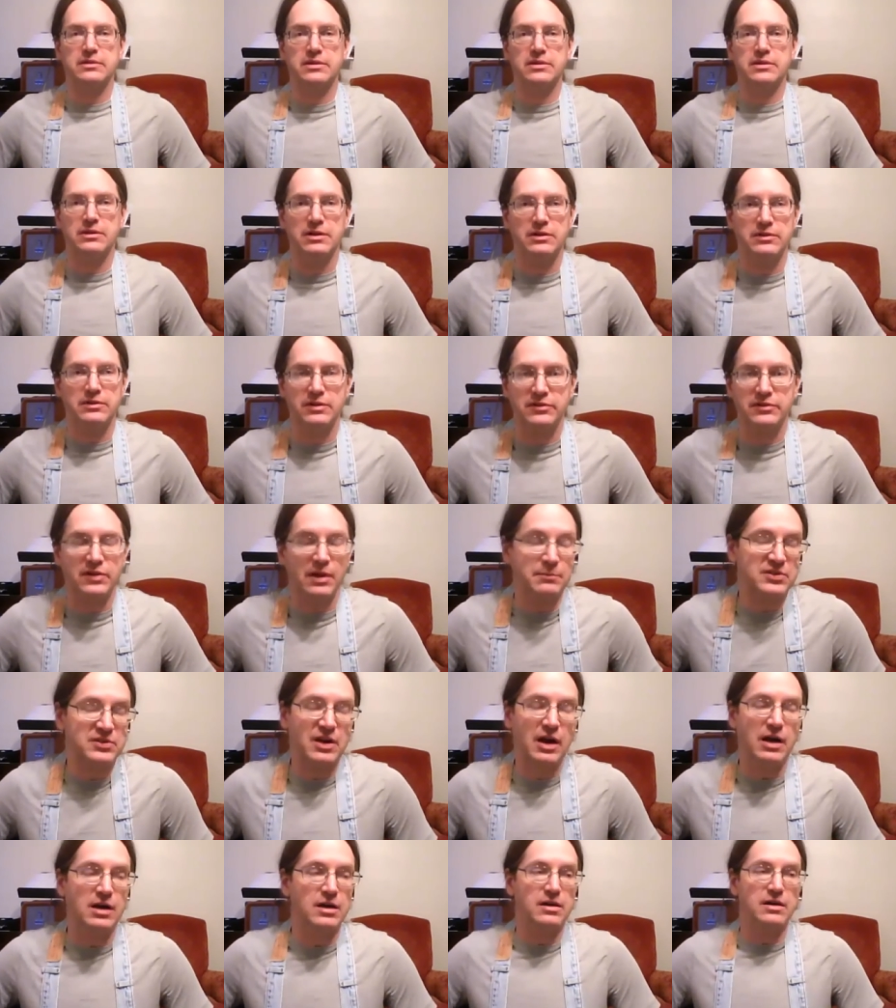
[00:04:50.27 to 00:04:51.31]
you know, our
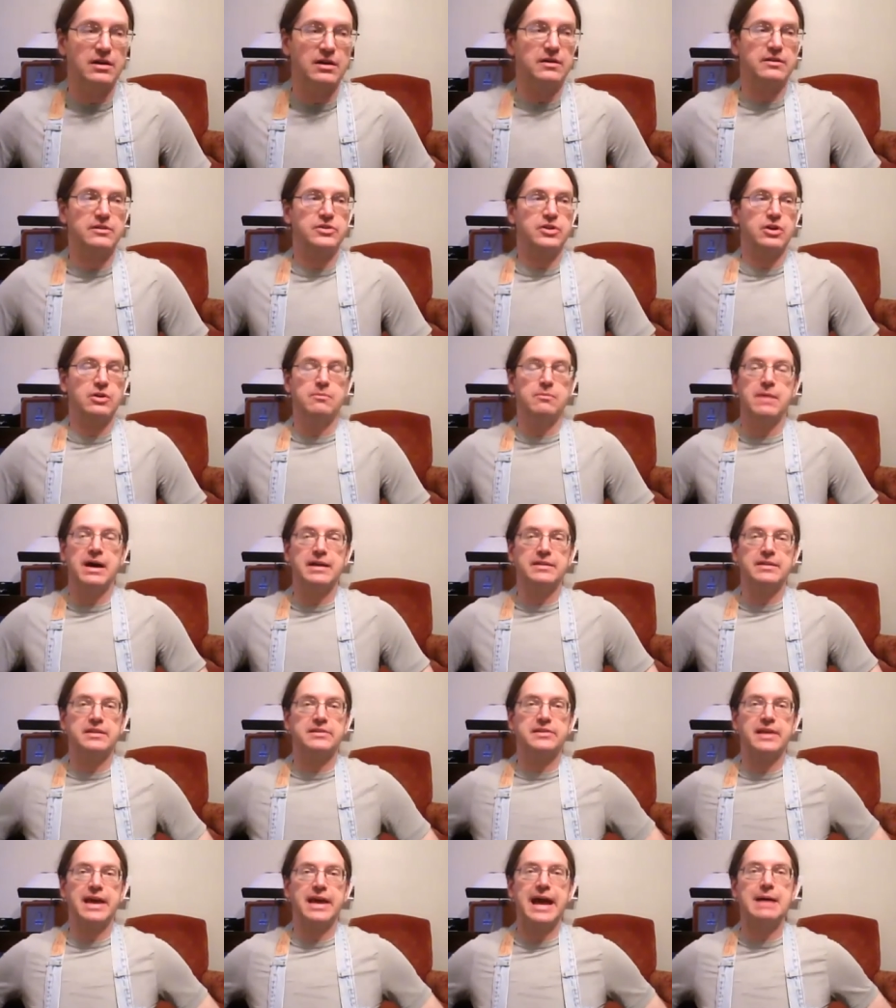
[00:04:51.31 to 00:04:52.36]
samskara, or, you know,
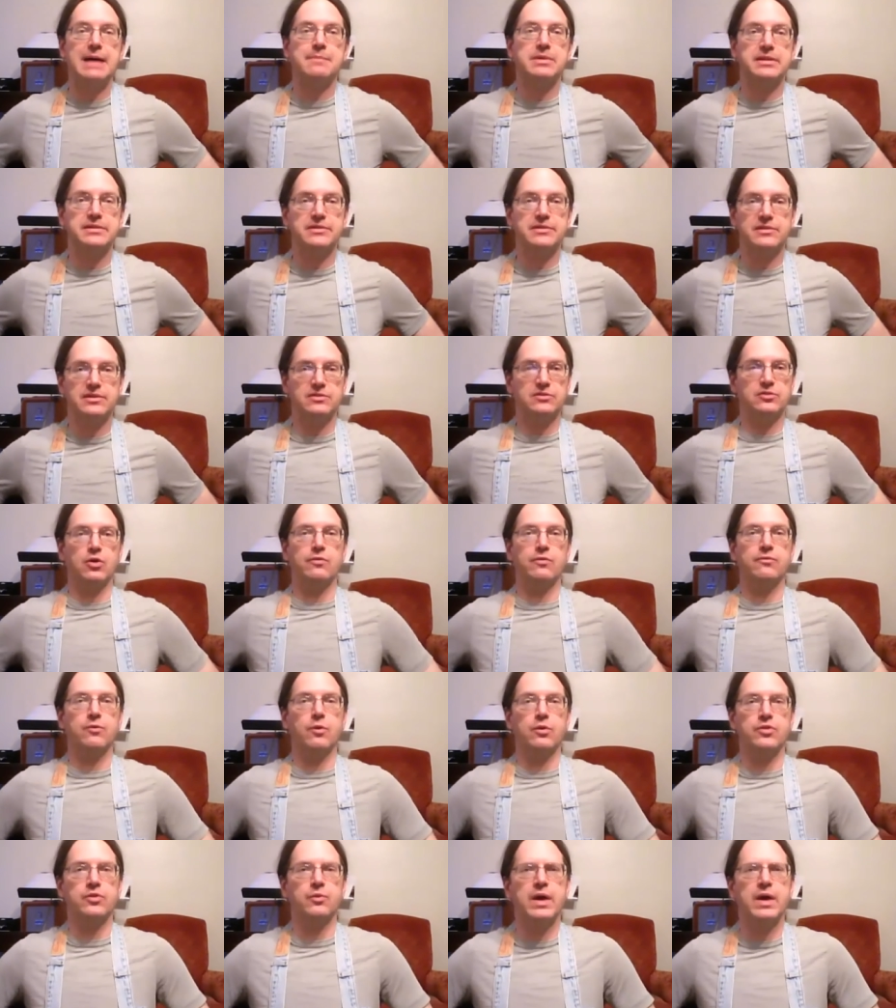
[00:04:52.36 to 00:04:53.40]
mindless habits and so
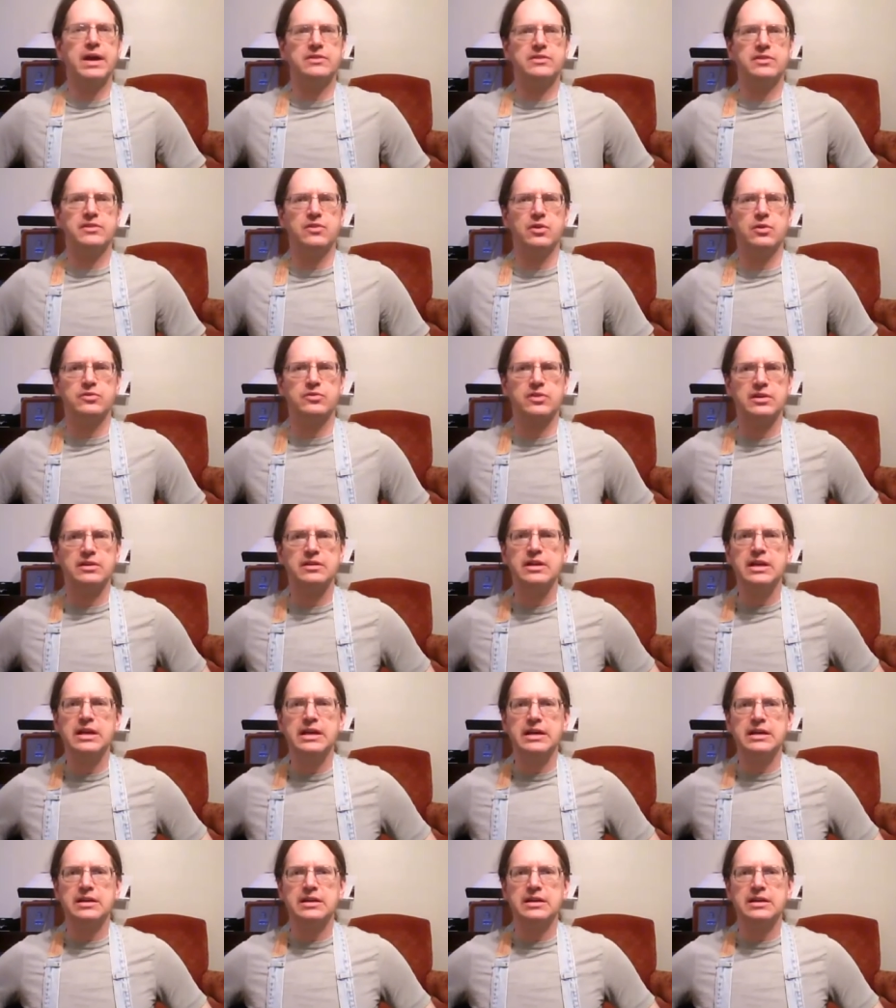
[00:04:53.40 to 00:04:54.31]
forth, the ways that those can